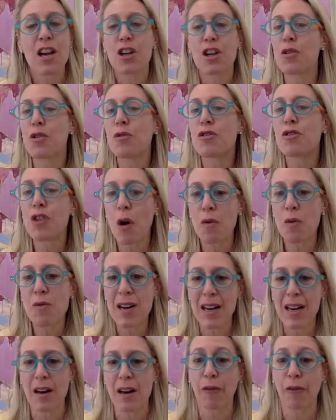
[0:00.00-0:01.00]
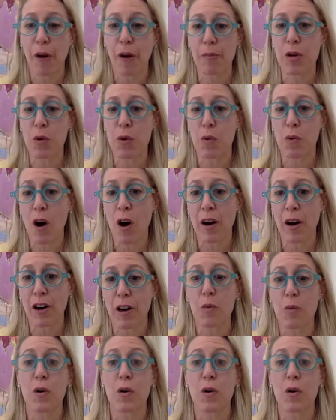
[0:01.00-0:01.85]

You don't need it from your water.